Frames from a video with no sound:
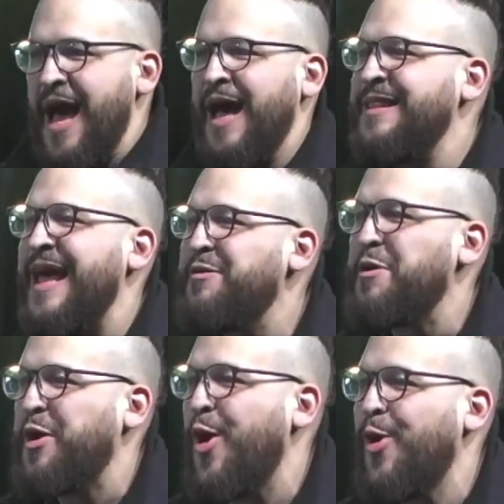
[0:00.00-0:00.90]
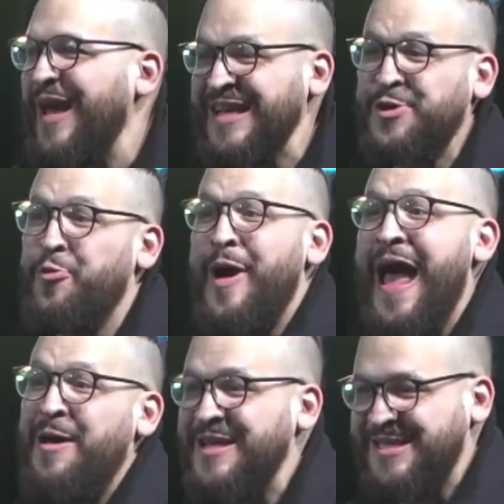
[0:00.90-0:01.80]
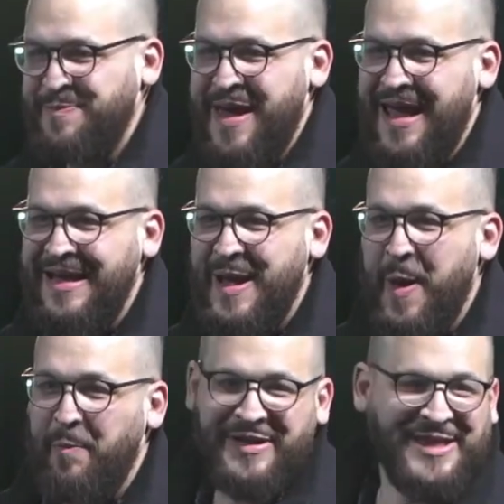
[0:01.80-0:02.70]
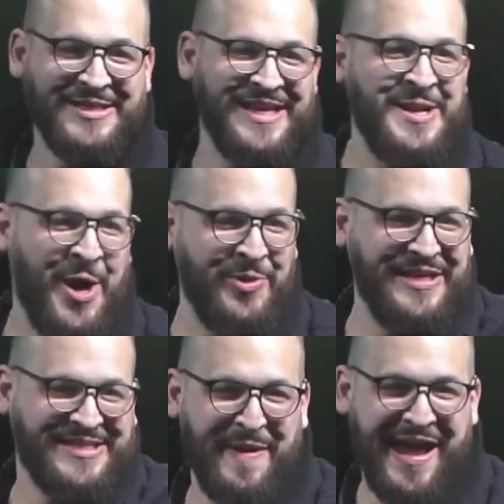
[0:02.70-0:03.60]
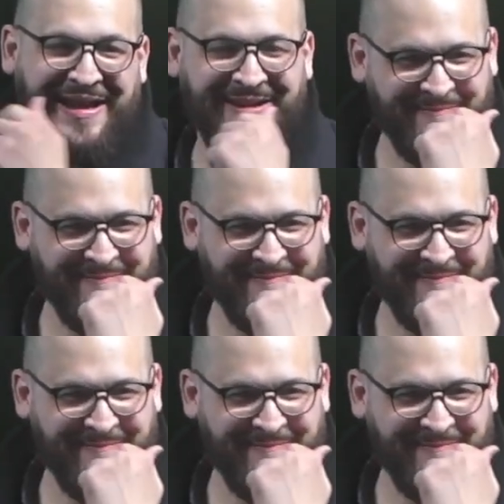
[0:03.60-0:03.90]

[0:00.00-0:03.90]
Allegra Cole is around this man, but doesn't know this man.